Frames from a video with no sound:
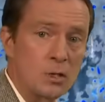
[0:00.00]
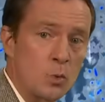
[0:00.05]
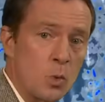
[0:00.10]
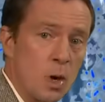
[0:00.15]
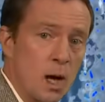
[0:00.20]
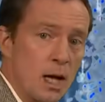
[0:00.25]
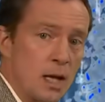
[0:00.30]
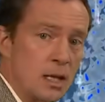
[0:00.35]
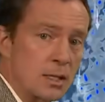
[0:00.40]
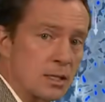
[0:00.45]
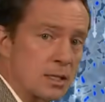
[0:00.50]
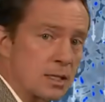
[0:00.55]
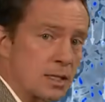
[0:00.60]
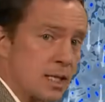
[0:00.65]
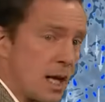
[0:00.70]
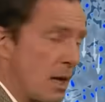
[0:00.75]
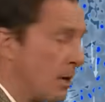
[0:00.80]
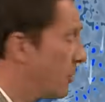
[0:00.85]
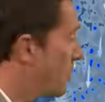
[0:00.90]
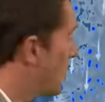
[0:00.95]
Wales and
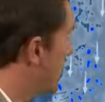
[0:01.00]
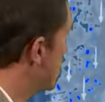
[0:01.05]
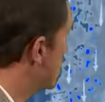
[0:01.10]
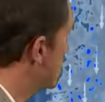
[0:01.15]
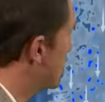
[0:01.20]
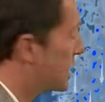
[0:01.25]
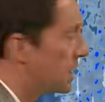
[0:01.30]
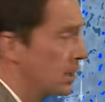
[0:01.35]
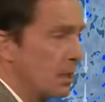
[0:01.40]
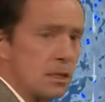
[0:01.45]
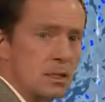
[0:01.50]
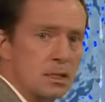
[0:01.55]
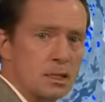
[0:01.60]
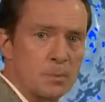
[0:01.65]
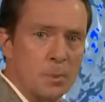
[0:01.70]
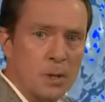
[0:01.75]
southwest England,